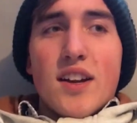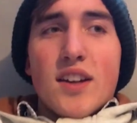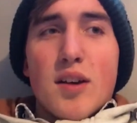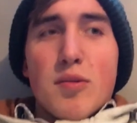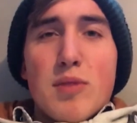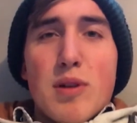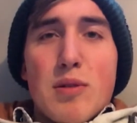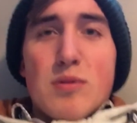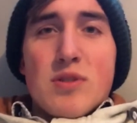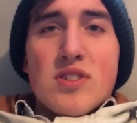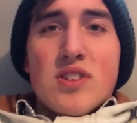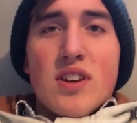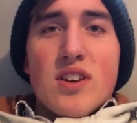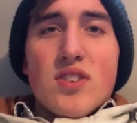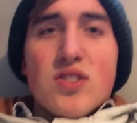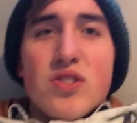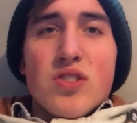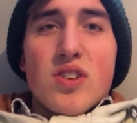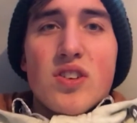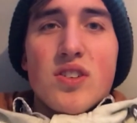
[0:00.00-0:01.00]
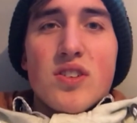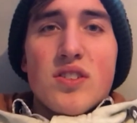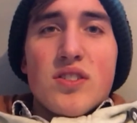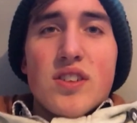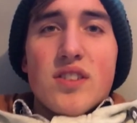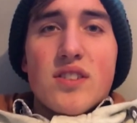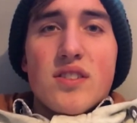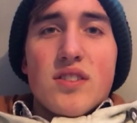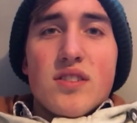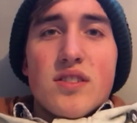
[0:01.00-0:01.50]
had to come downstairs
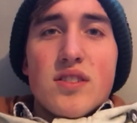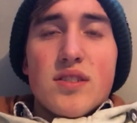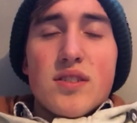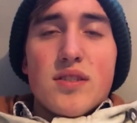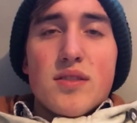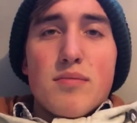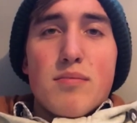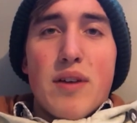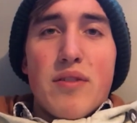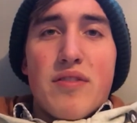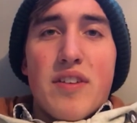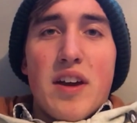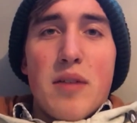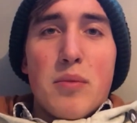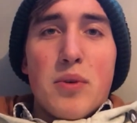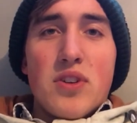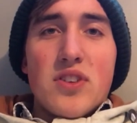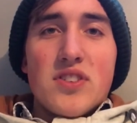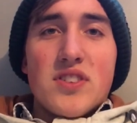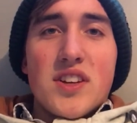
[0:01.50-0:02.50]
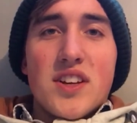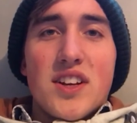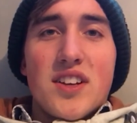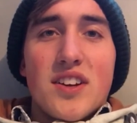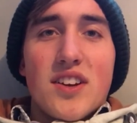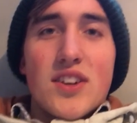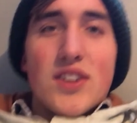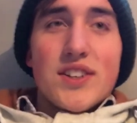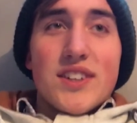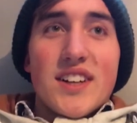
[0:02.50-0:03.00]
because my family is eating
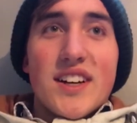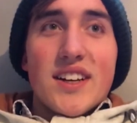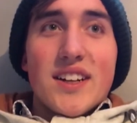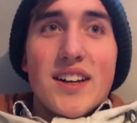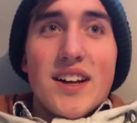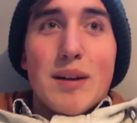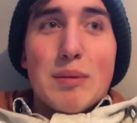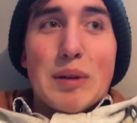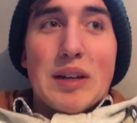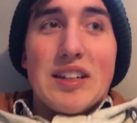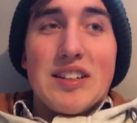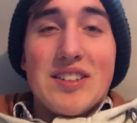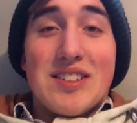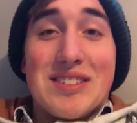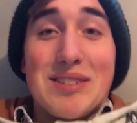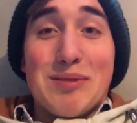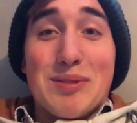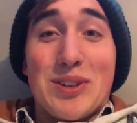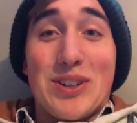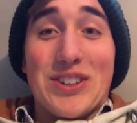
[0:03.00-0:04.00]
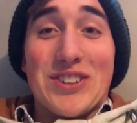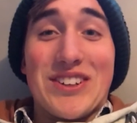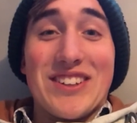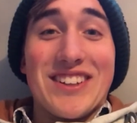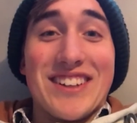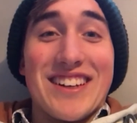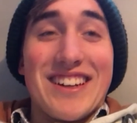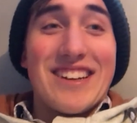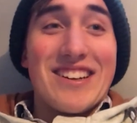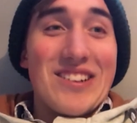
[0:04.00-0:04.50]
dinner and I'm getting super hungry
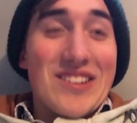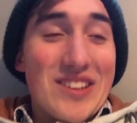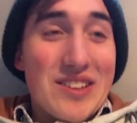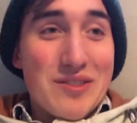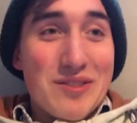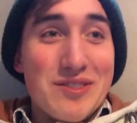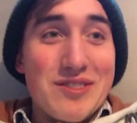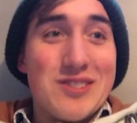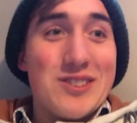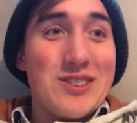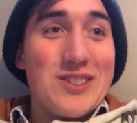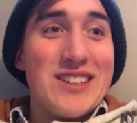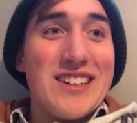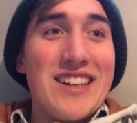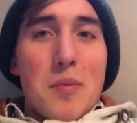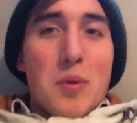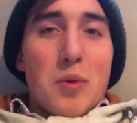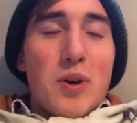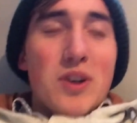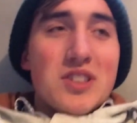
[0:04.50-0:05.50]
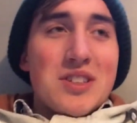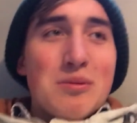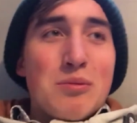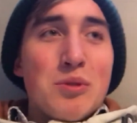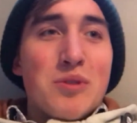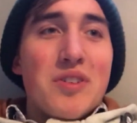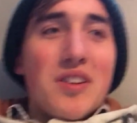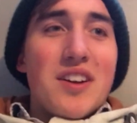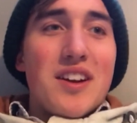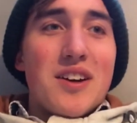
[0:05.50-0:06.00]
looking at all the food. I'm gonna watch a
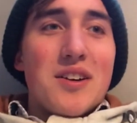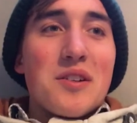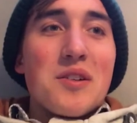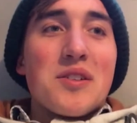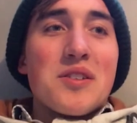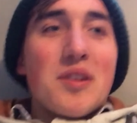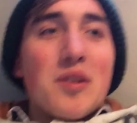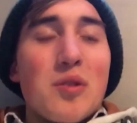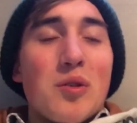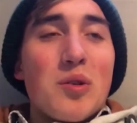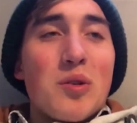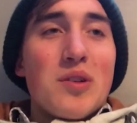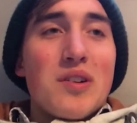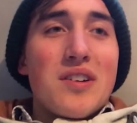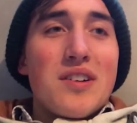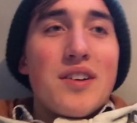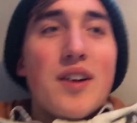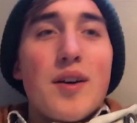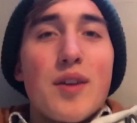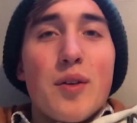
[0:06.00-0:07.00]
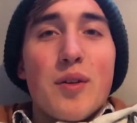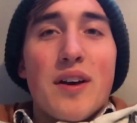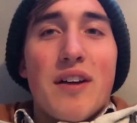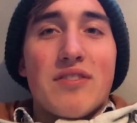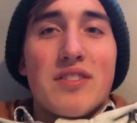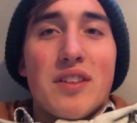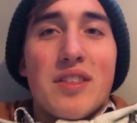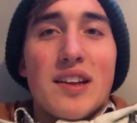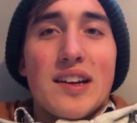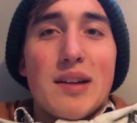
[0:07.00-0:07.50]
movie now, so I don't
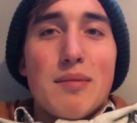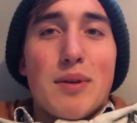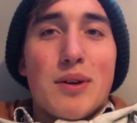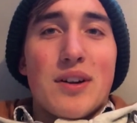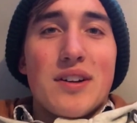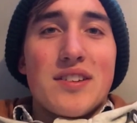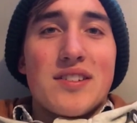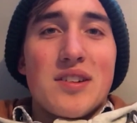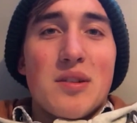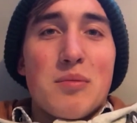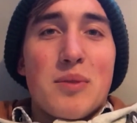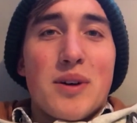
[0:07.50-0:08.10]
have to think about it so